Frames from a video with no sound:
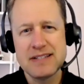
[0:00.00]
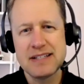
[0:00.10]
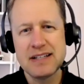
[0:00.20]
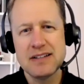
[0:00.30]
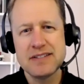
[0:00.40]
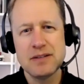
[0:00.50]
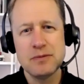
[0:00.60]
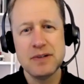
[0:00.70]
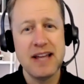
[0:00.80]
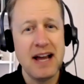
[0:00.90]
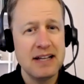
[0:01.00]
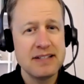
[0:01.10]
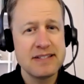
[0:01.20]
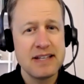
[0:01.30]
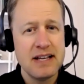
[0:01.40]
content with
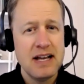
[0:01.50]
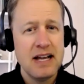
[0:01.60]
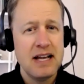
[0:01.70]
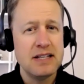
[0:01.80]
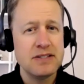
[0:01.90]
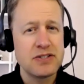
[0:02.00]
ads. And